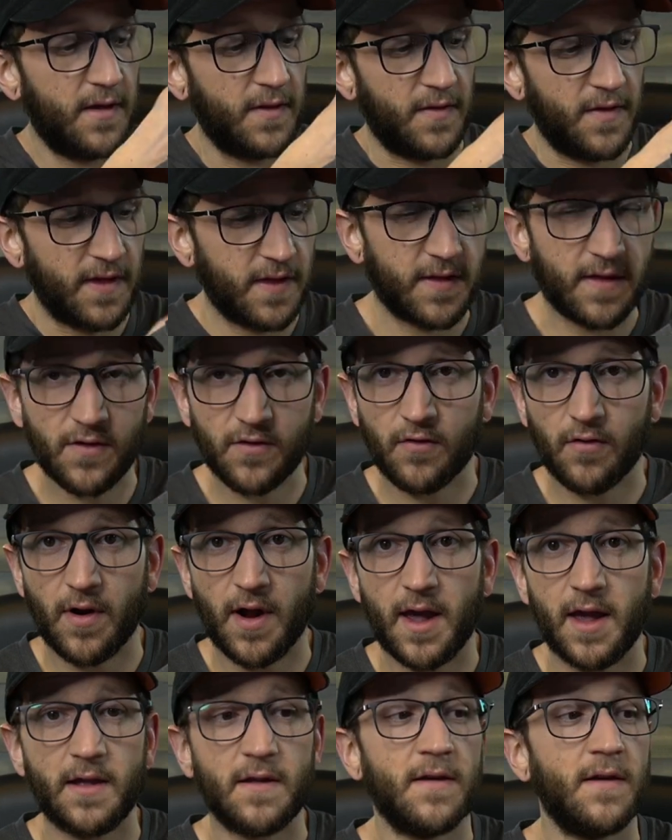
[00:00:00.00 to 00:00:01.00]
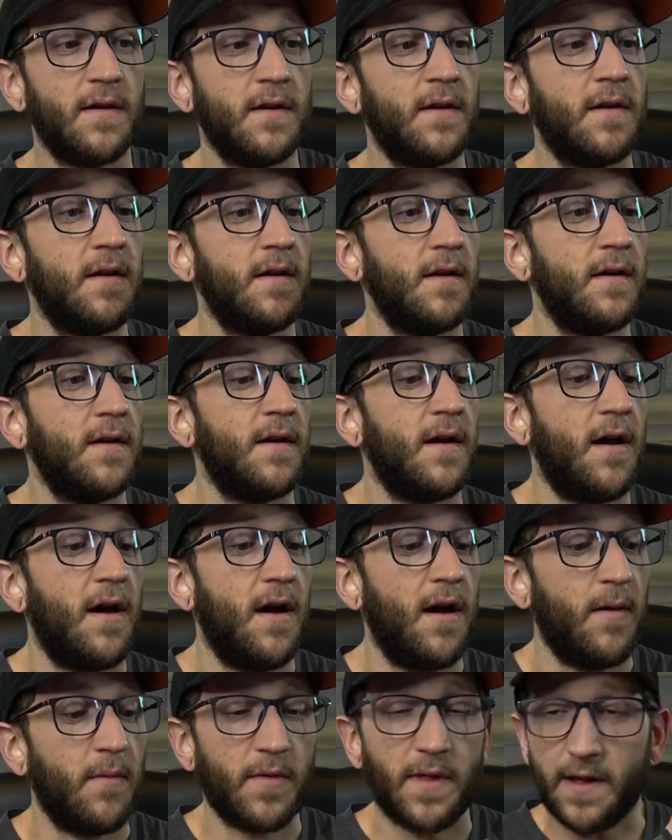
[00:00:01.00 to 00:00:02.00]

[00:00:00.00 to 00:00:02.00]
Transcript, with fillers: this is great um,